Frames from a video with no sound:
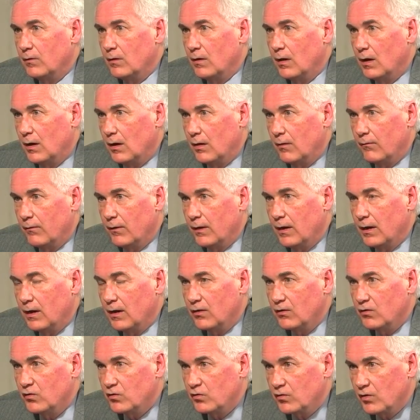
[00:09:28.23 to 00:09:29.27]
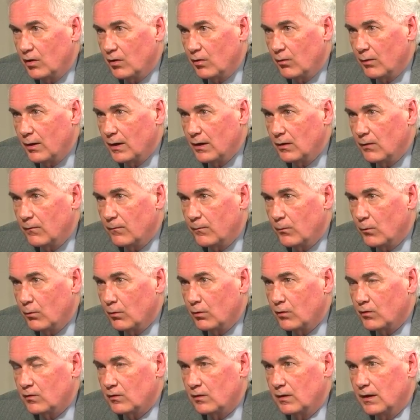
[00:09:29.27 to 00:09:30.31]
of incinerated
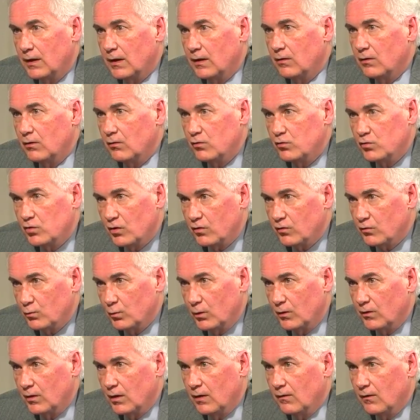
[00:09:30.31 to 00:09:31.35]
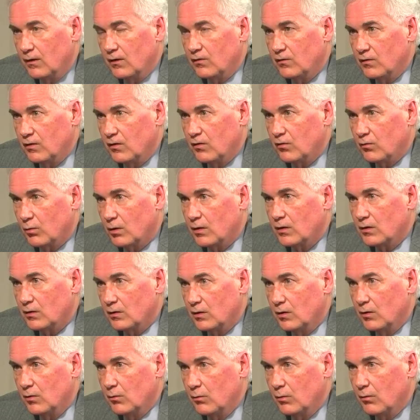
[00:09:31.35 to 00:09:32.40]
forest land just within this district
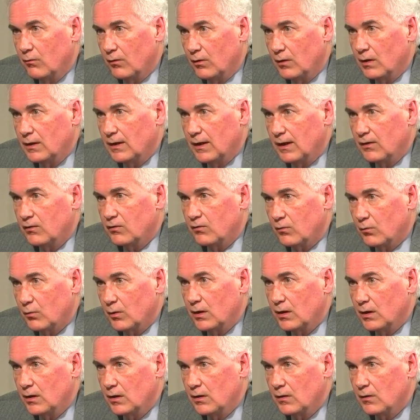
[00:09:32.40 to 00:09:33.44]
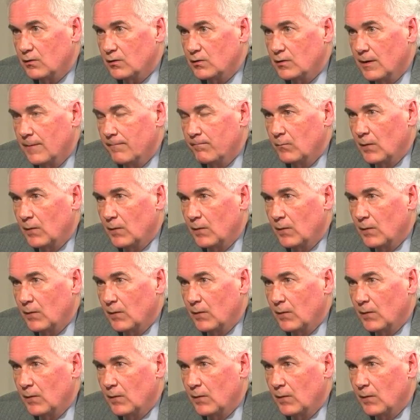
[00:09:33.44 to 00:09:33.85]
alone over the last three years,